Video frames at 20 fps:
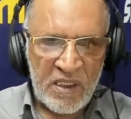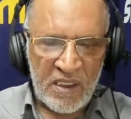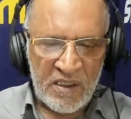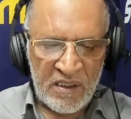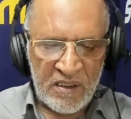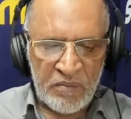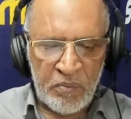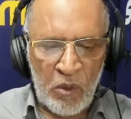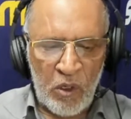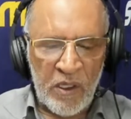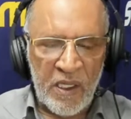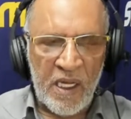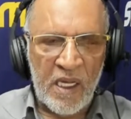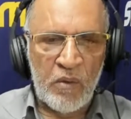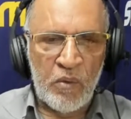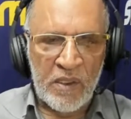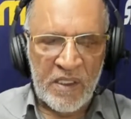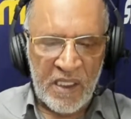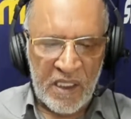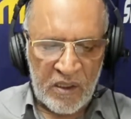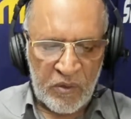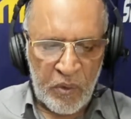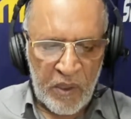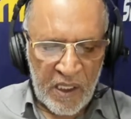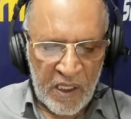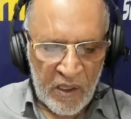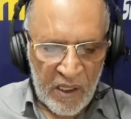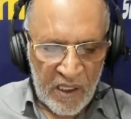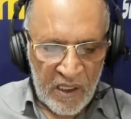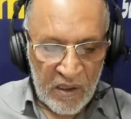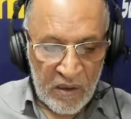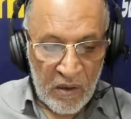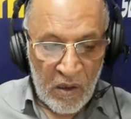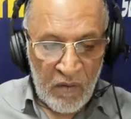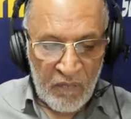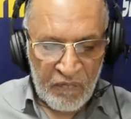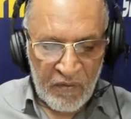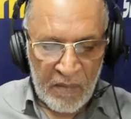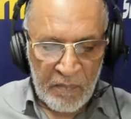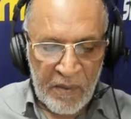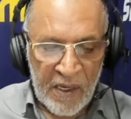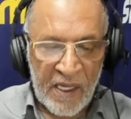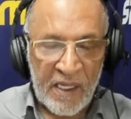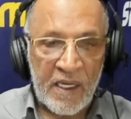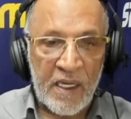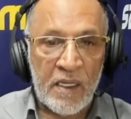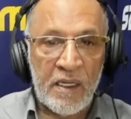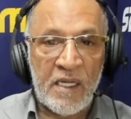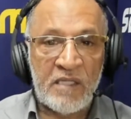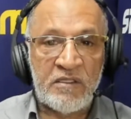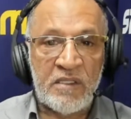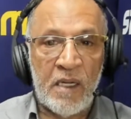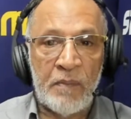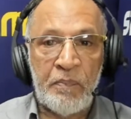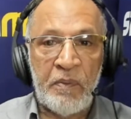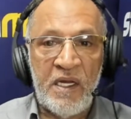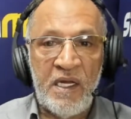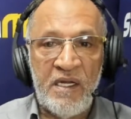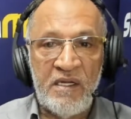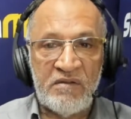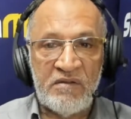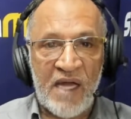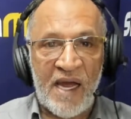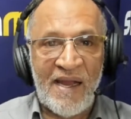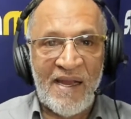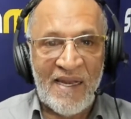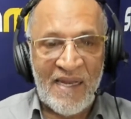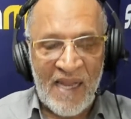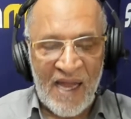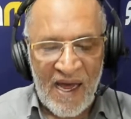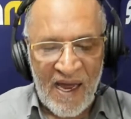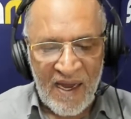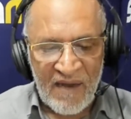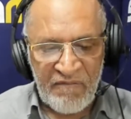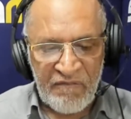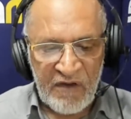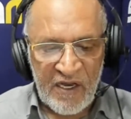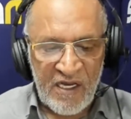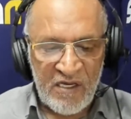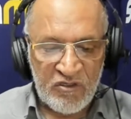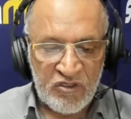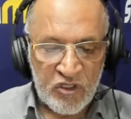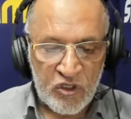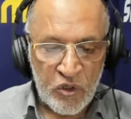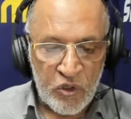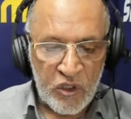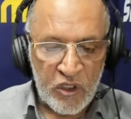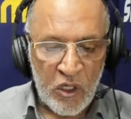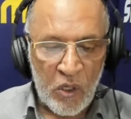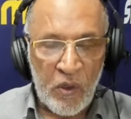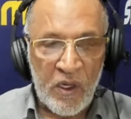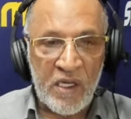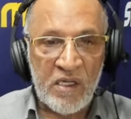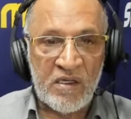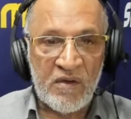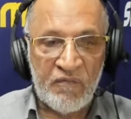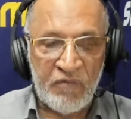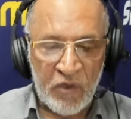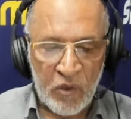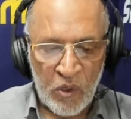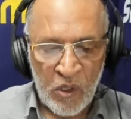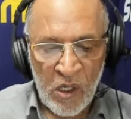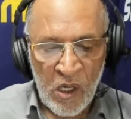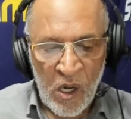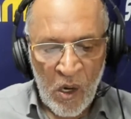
us this morning, and with that, we're going to go for a break. And next up is a live in studio interview.